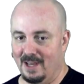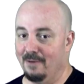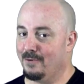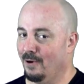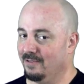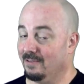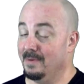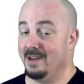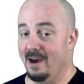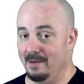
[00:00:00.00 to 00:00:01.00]
Of course from
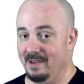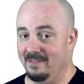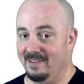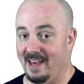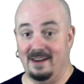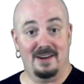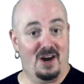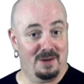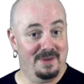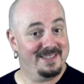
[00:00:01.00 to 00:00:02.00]
Anonymous, and
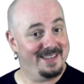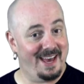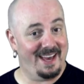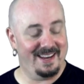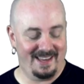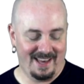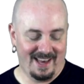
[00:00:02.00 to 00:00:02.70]
Anonymous said,